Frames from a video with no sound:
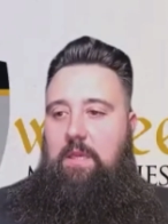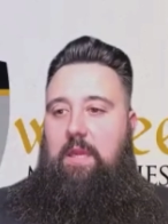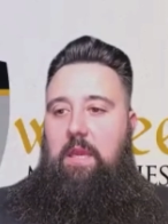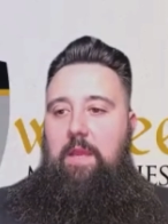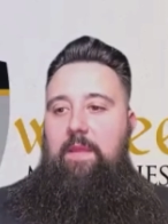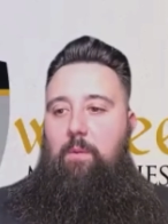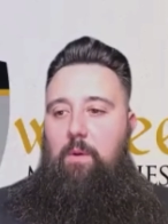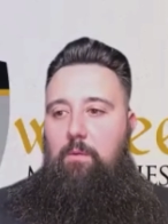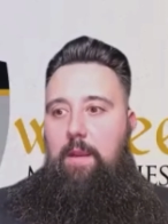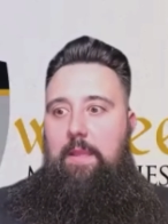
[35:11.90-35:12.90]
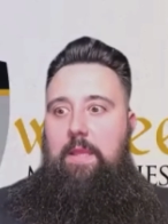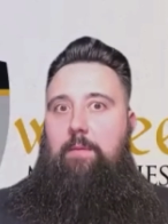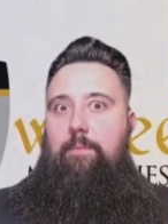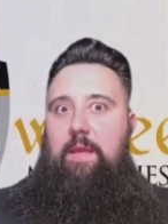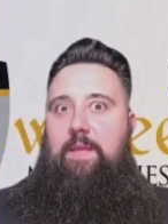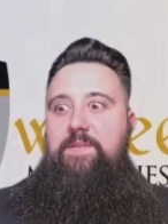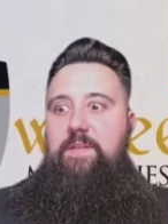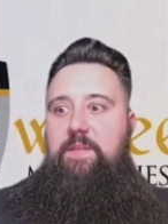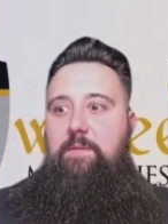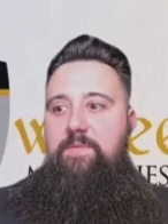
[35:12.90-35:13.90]
And they were greatly amazed
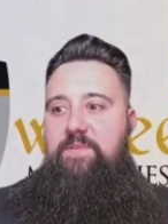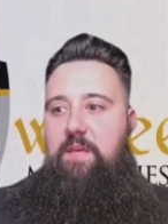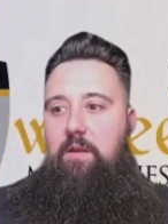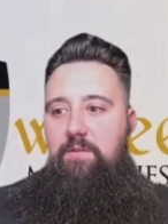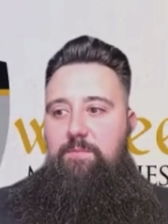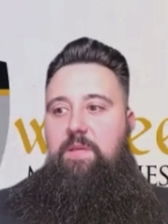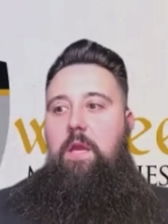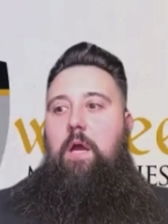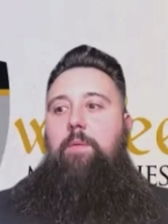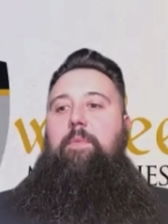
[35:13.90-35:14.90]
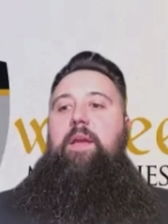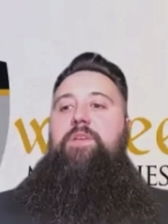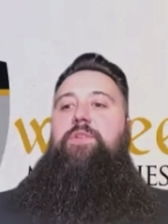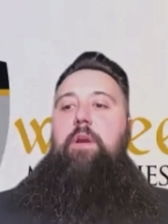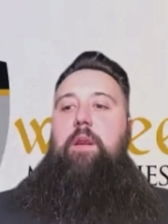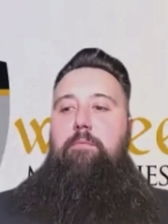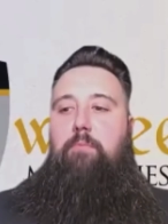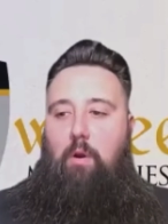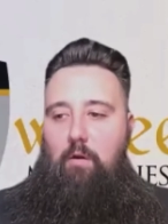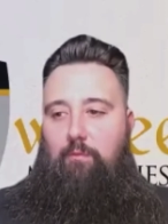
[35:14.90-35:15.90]
in themselves beyond measure and
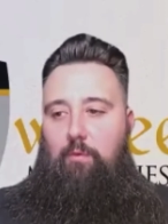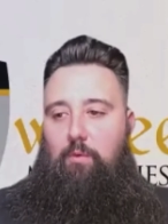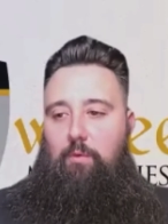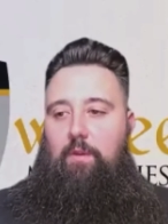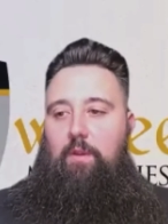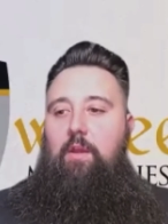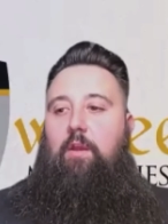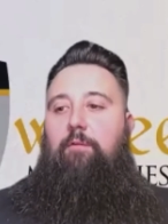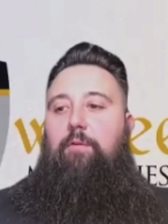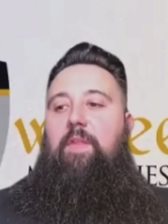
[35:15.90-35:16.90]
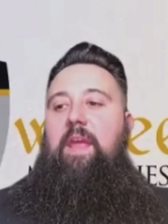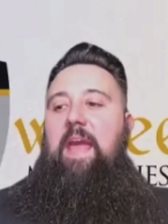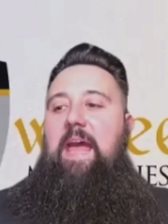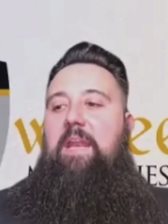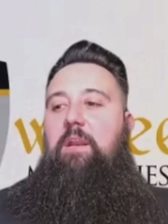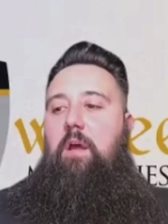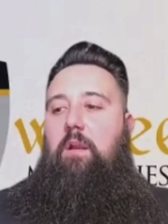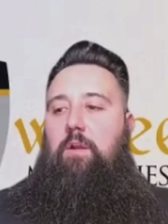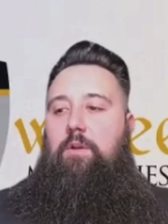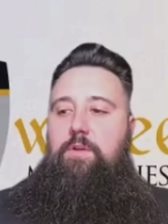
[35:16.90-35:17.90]
marveled, for they had
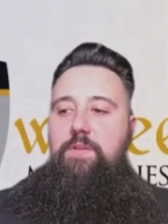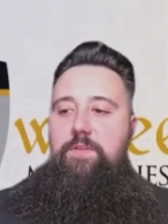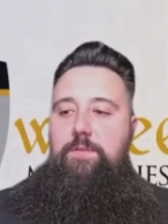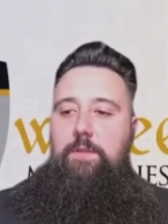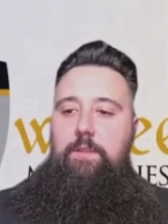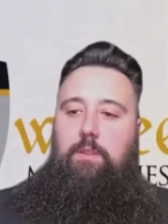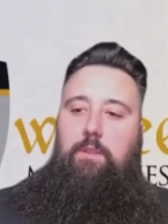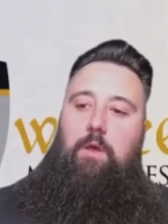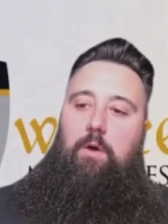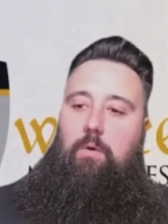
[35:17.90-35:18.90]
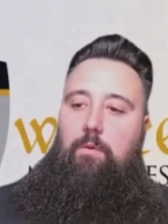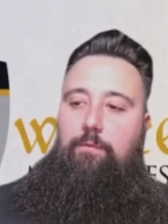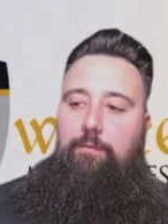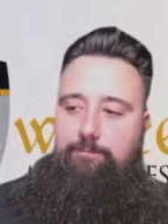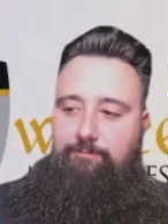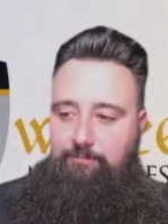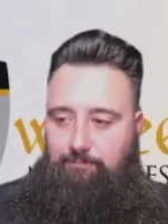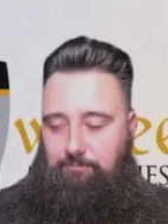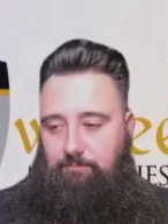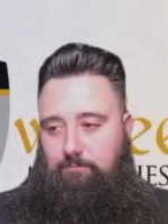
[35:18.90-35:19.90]
not understood the loaf
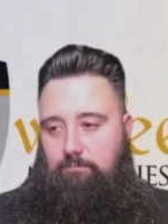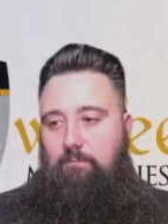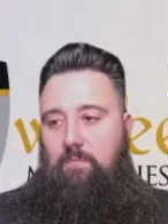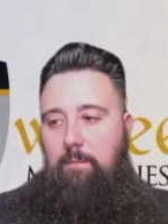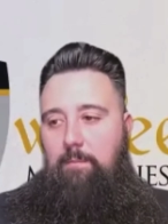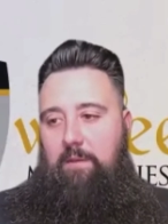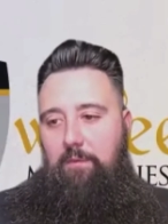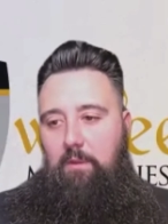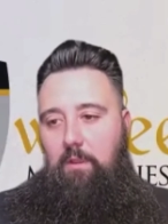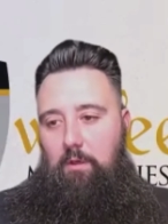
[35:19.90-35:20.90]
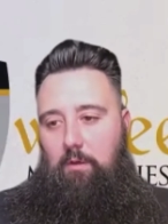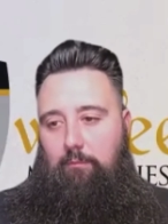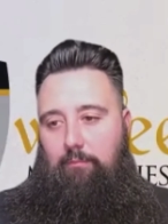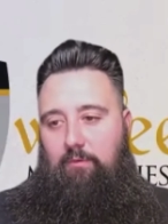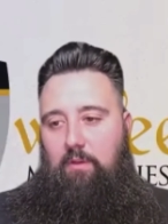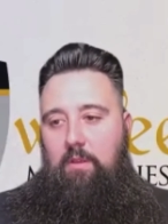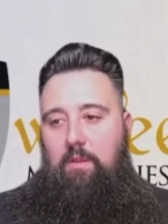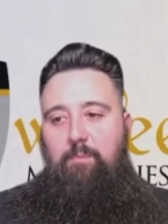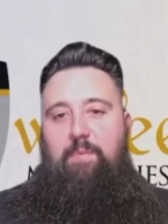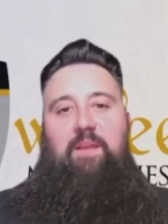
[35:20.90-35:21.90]
about the loaves
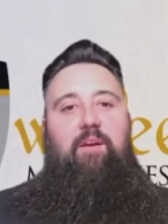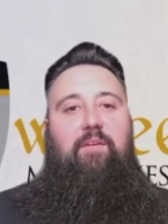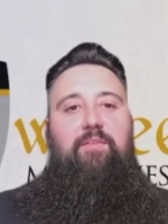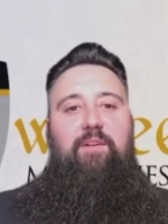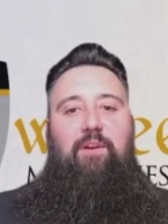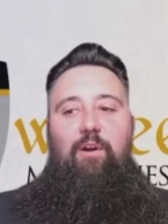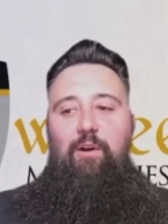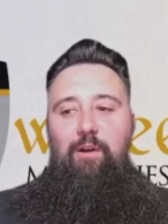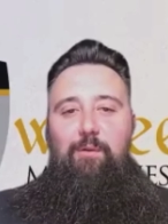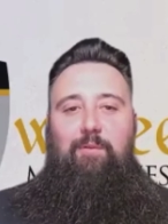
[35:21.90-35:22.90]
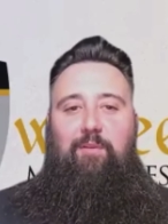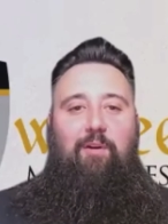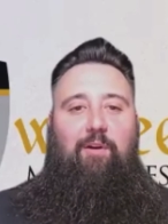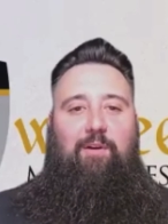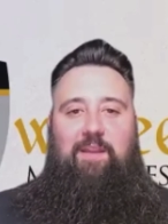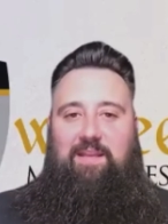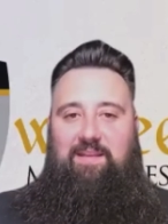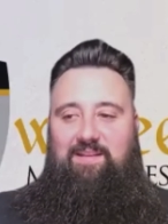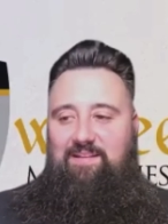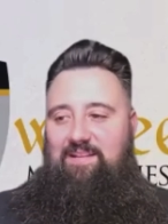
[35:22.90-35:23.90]
because their heart was
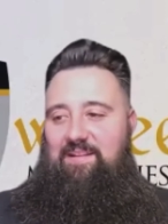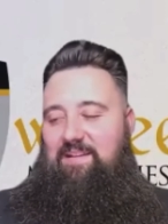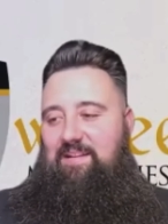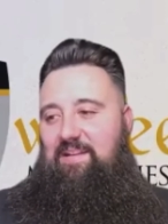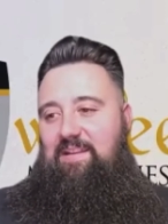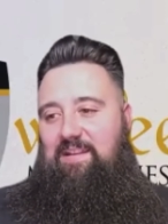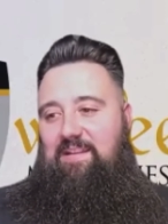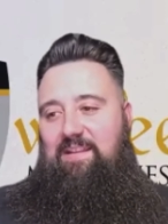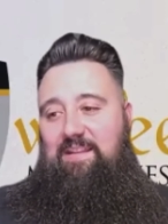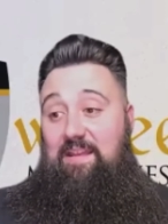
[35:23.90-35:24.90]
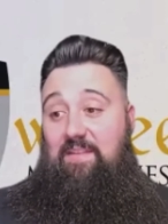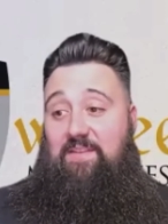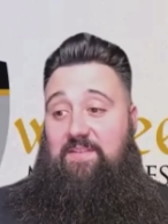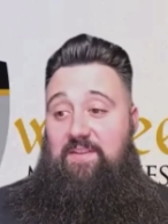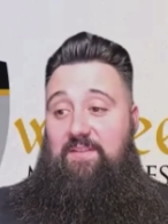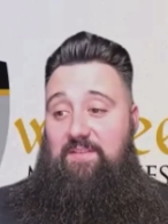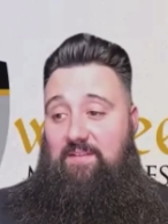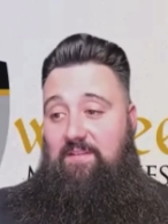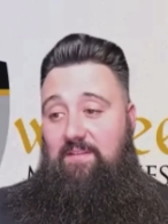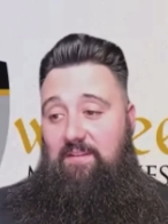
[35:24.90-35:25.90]
hardened. Now this is
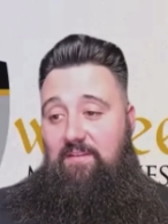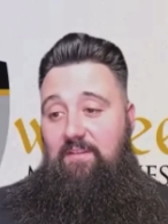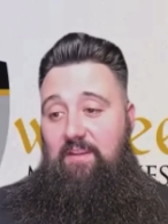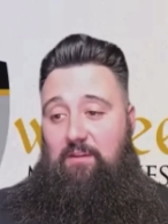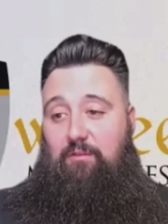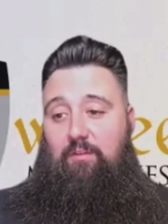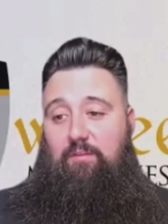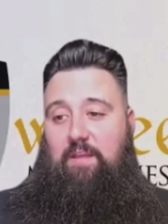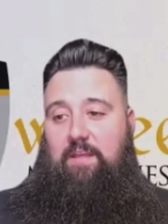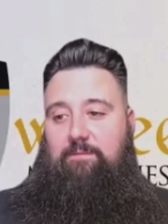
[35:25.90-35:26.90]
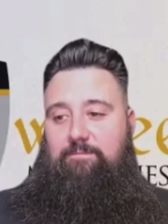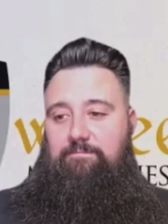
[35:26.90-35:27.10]
this is interesting.